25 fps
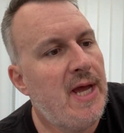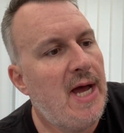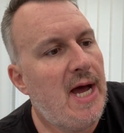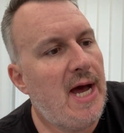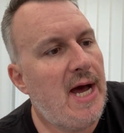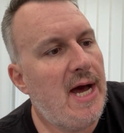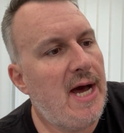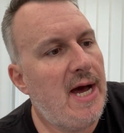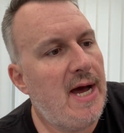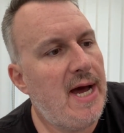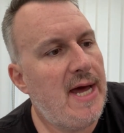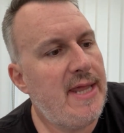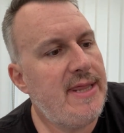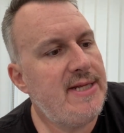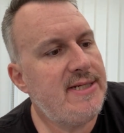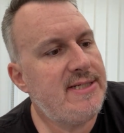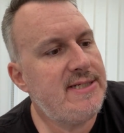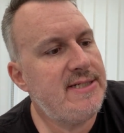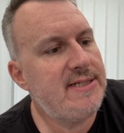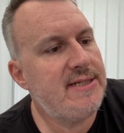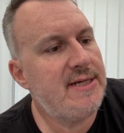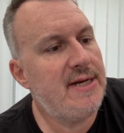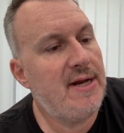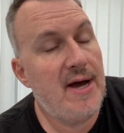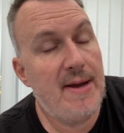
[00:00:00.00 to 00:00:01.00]
Uh, and this
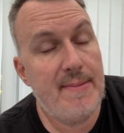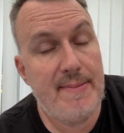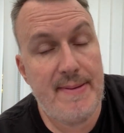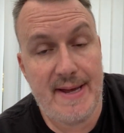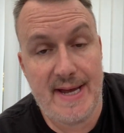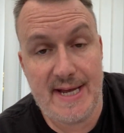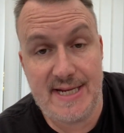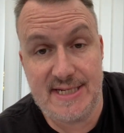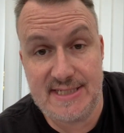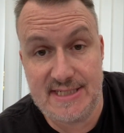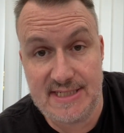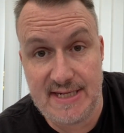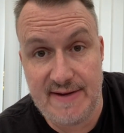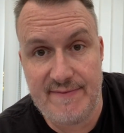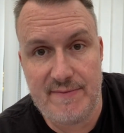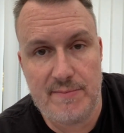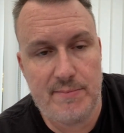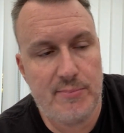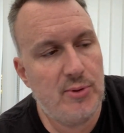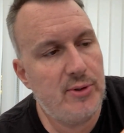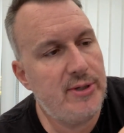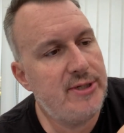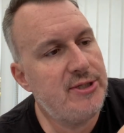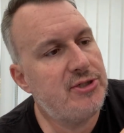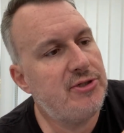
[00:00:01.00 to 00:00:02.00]
is an IPA, it's
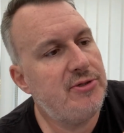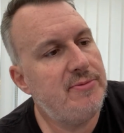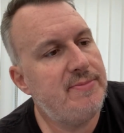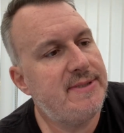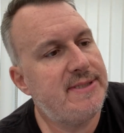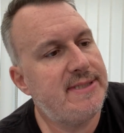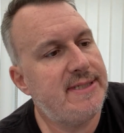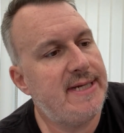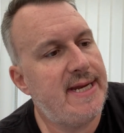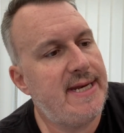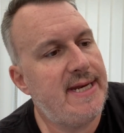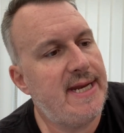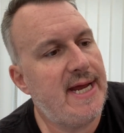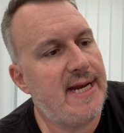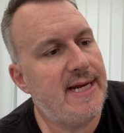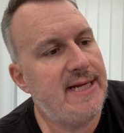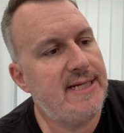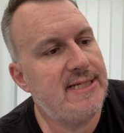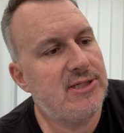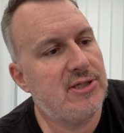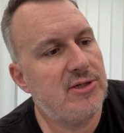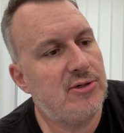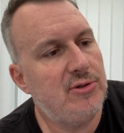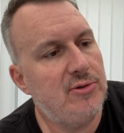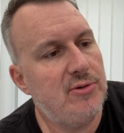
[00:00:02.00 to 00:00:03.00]
7.2%, and
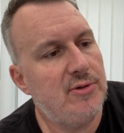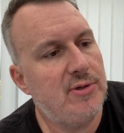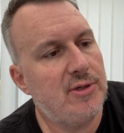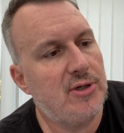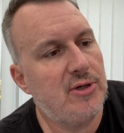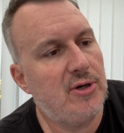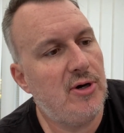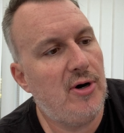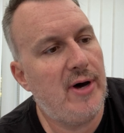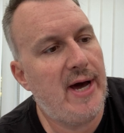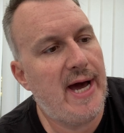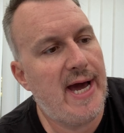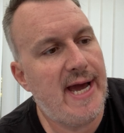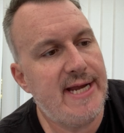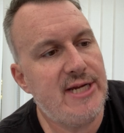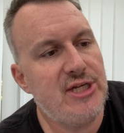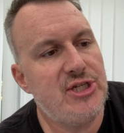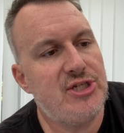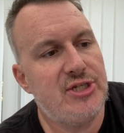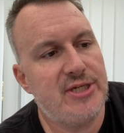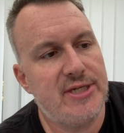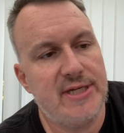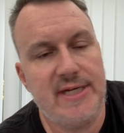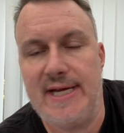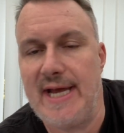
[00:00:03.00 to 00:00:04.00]
it's got, got
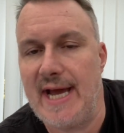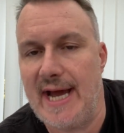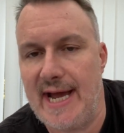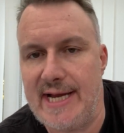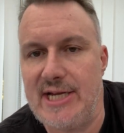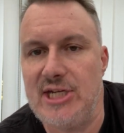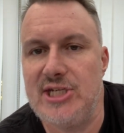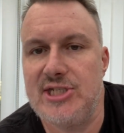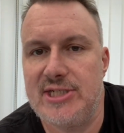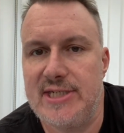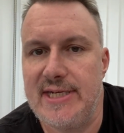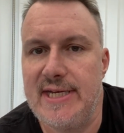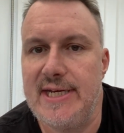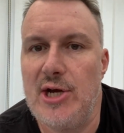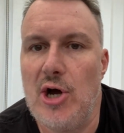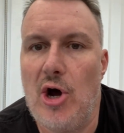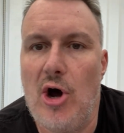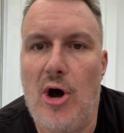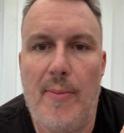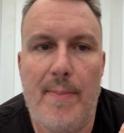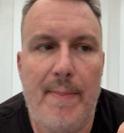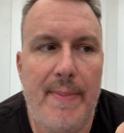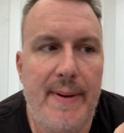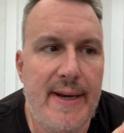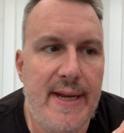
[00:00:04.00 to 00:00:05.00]
HDHC
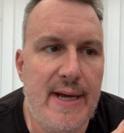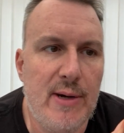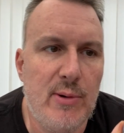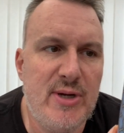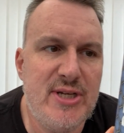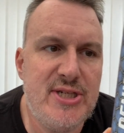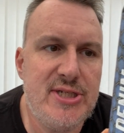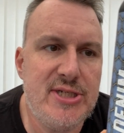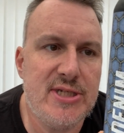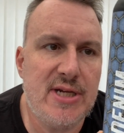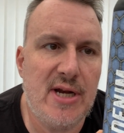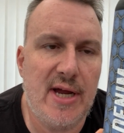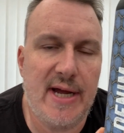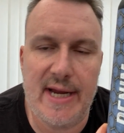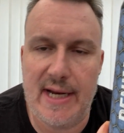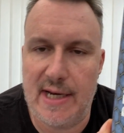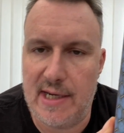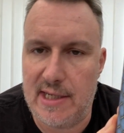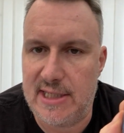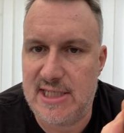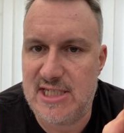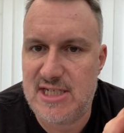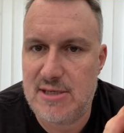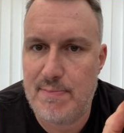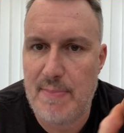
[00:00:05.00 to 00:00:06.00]
hop in it, which is like an
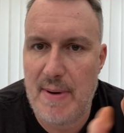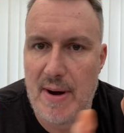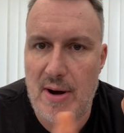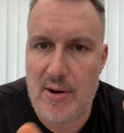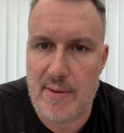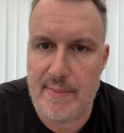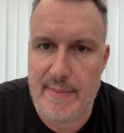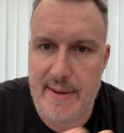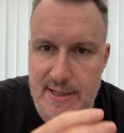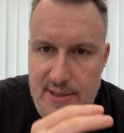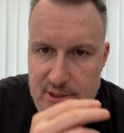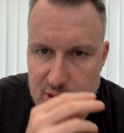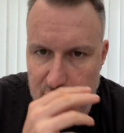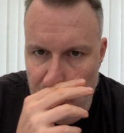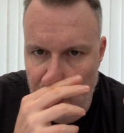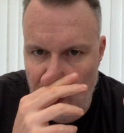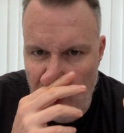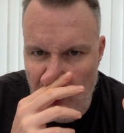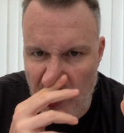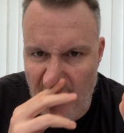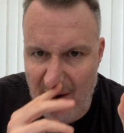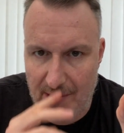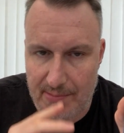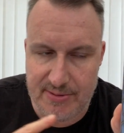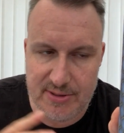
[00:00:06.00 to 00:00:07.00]
experimental
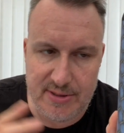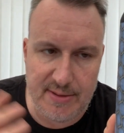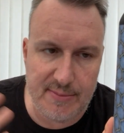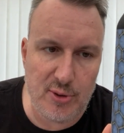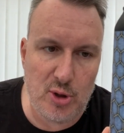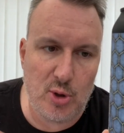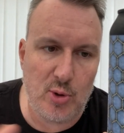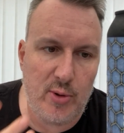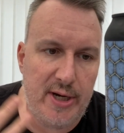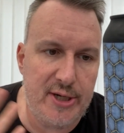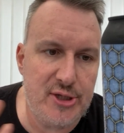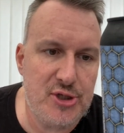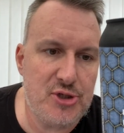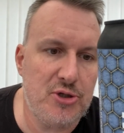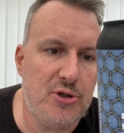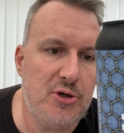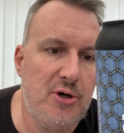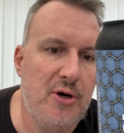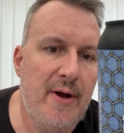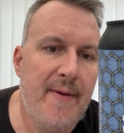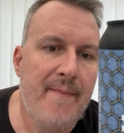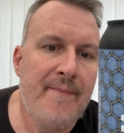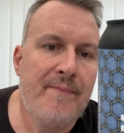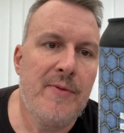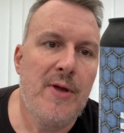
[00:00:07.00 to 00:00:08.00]
hop. So I'm not quite
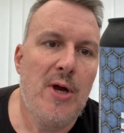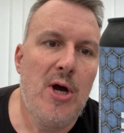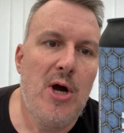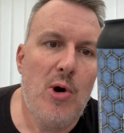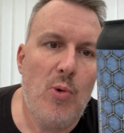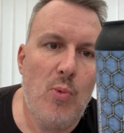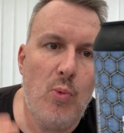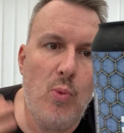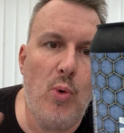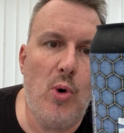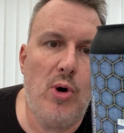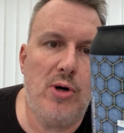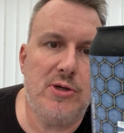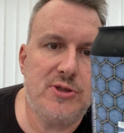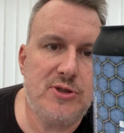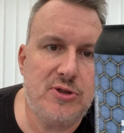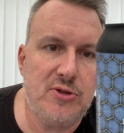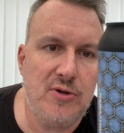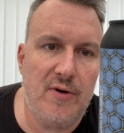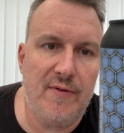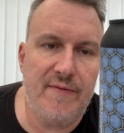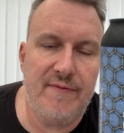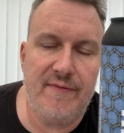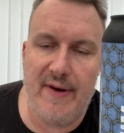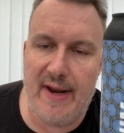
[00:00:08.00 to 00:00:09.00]
sure what
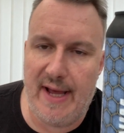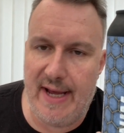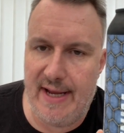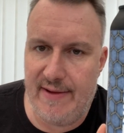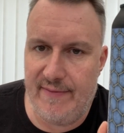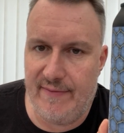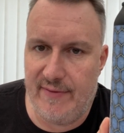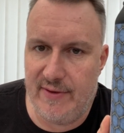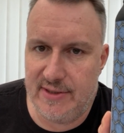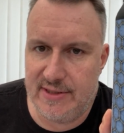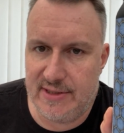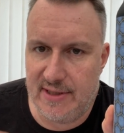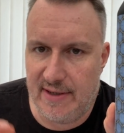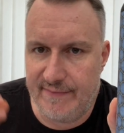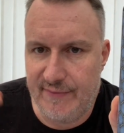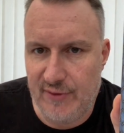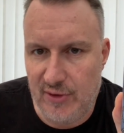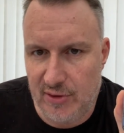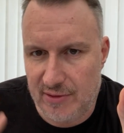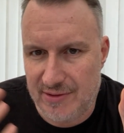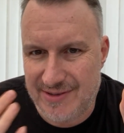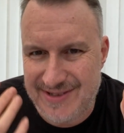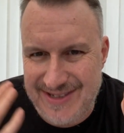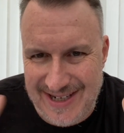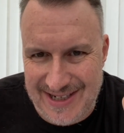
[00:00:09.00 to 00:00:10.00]
sort of flavors. I've
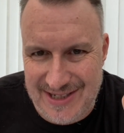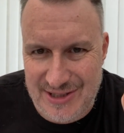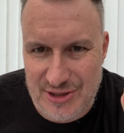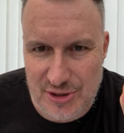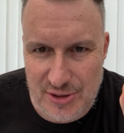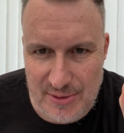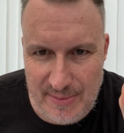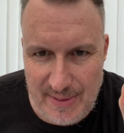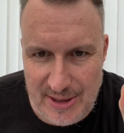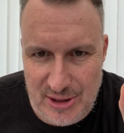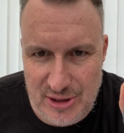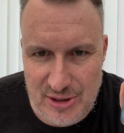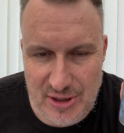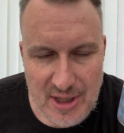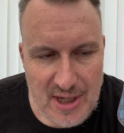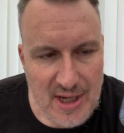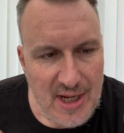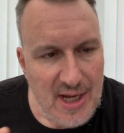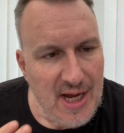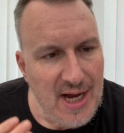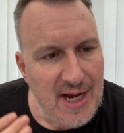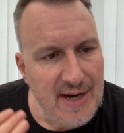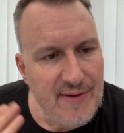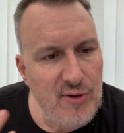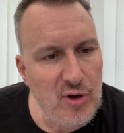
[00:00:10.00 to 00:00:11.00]
not done too much,
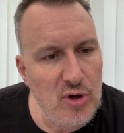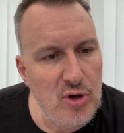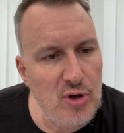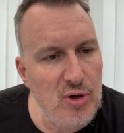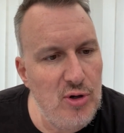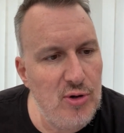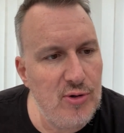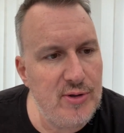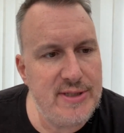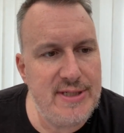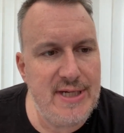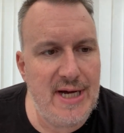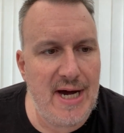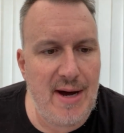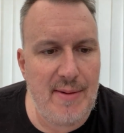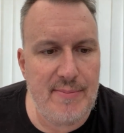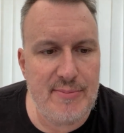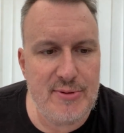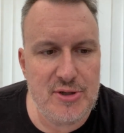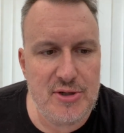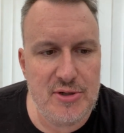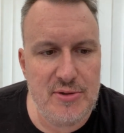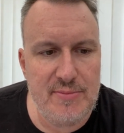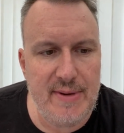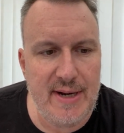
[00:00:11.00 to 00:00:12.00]
I've not looked it up
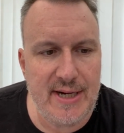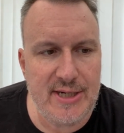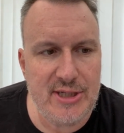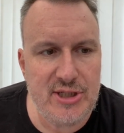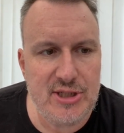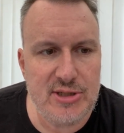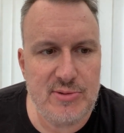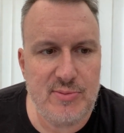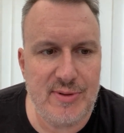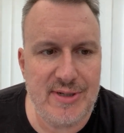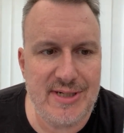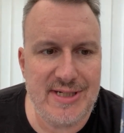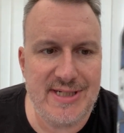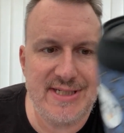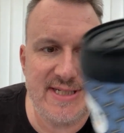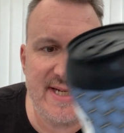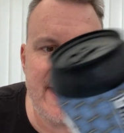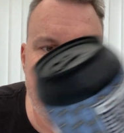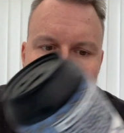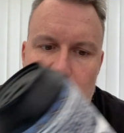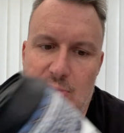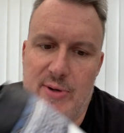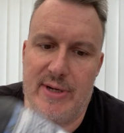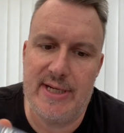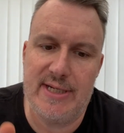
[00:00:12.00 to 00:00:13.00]
too much. Just want to
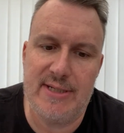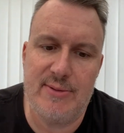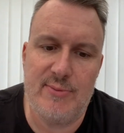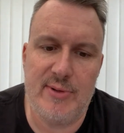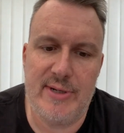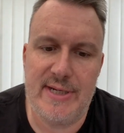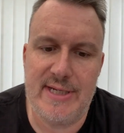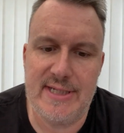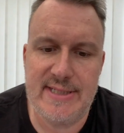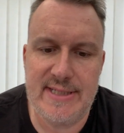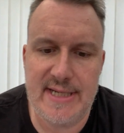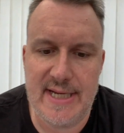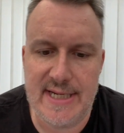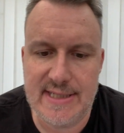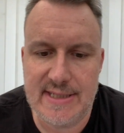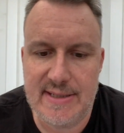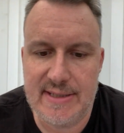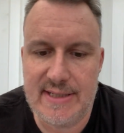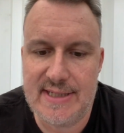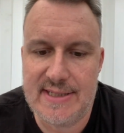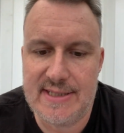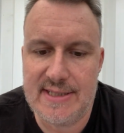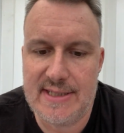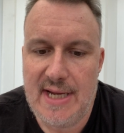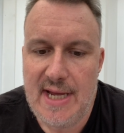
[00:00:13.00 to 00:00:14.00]
see what it what it says. It
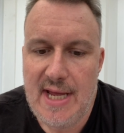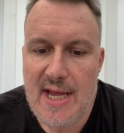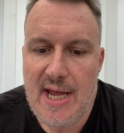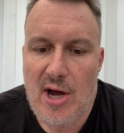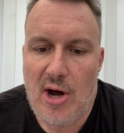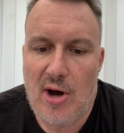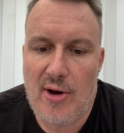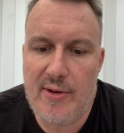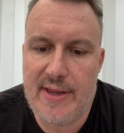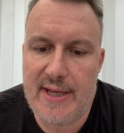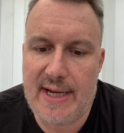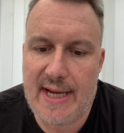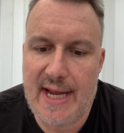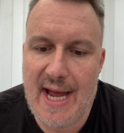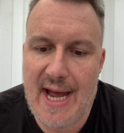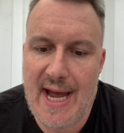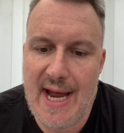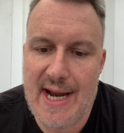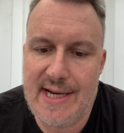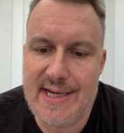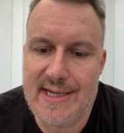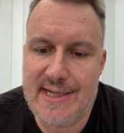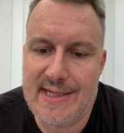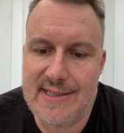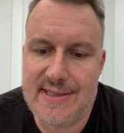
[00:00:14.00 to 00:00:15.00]
doesn't on the
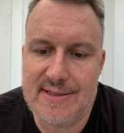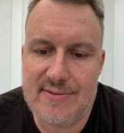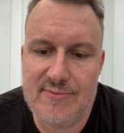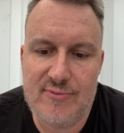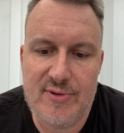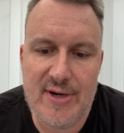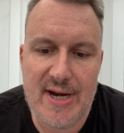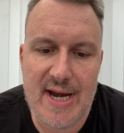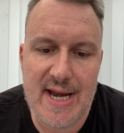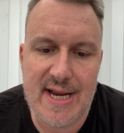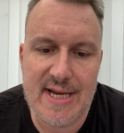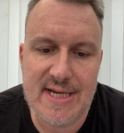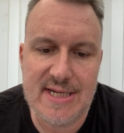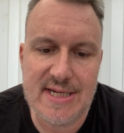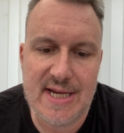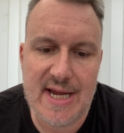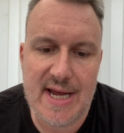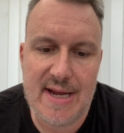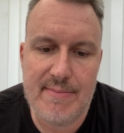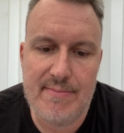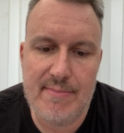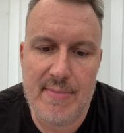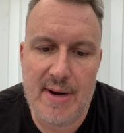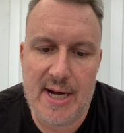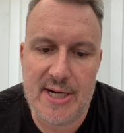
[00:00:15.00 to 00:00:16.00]
can. It doesn't really
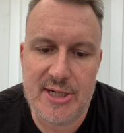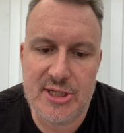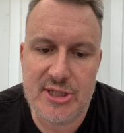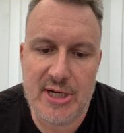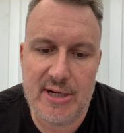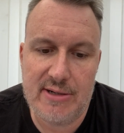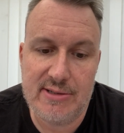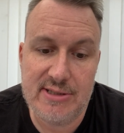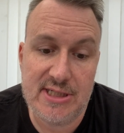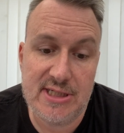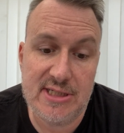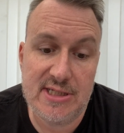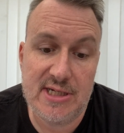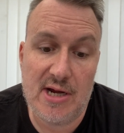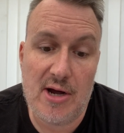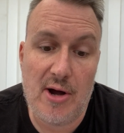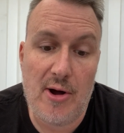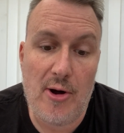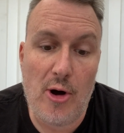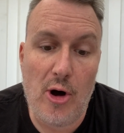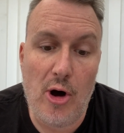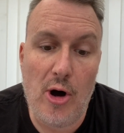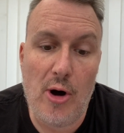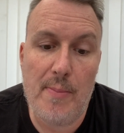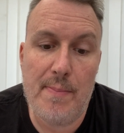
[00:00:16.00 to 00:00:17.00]
say much else. It's a
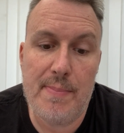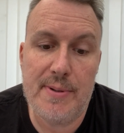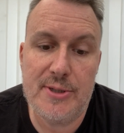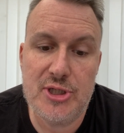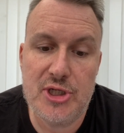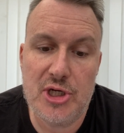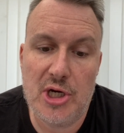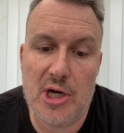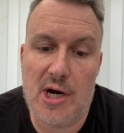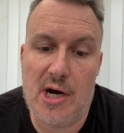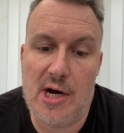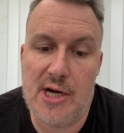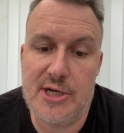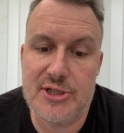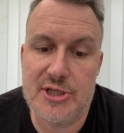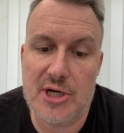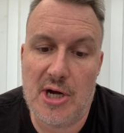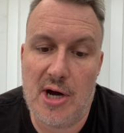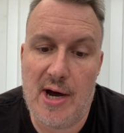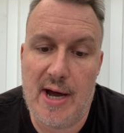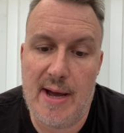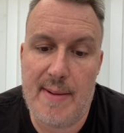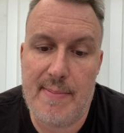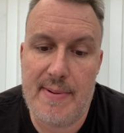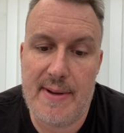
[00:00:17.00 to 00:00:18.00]
hop charged
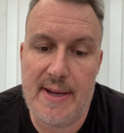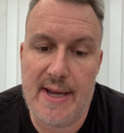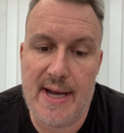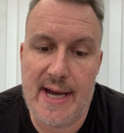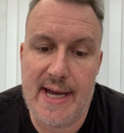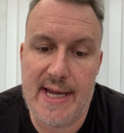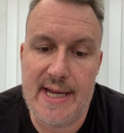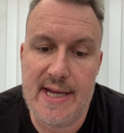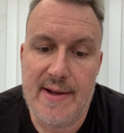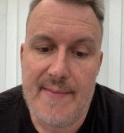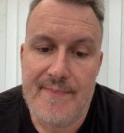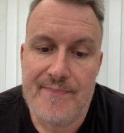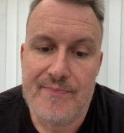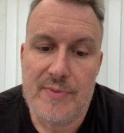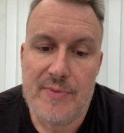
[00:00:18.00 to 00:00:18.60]
IPA,